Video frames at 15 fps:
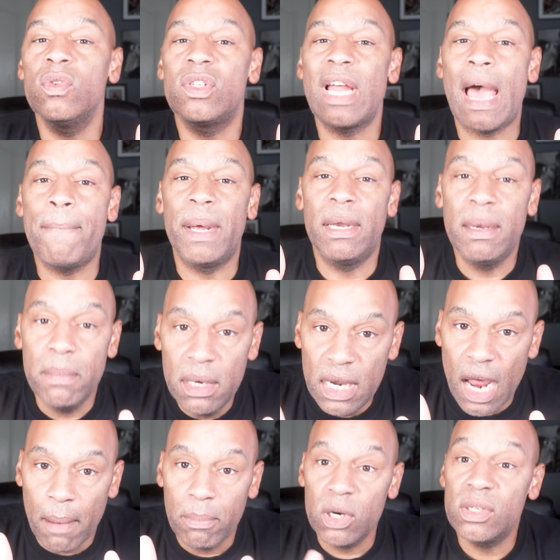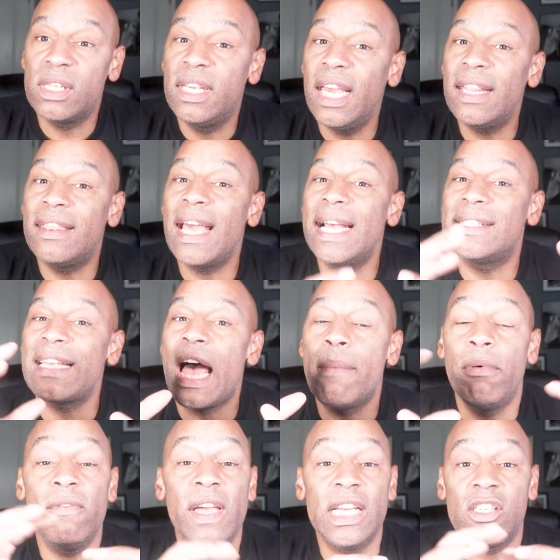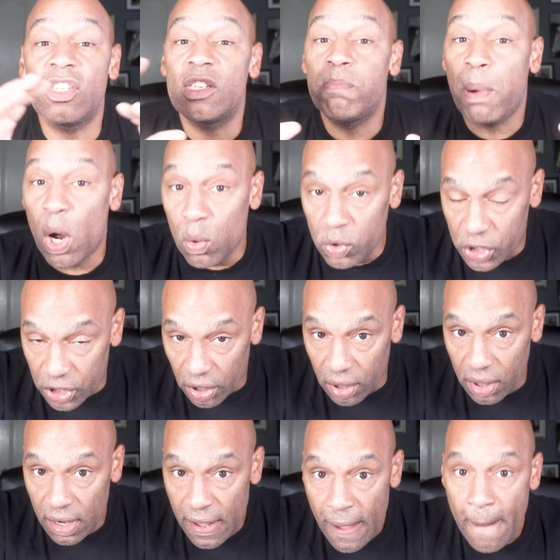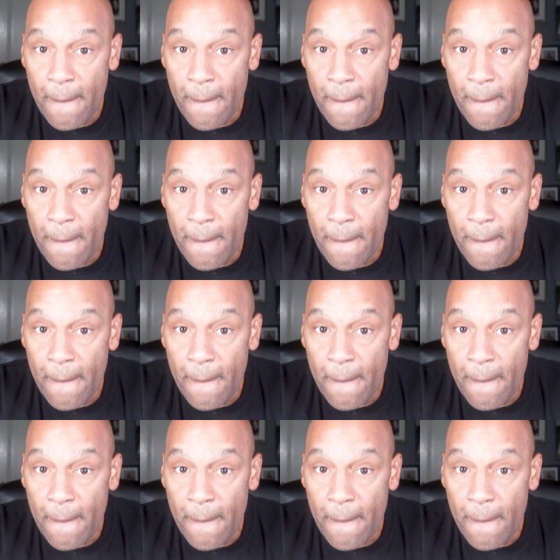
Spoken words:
type of numbers, get that type of exposure,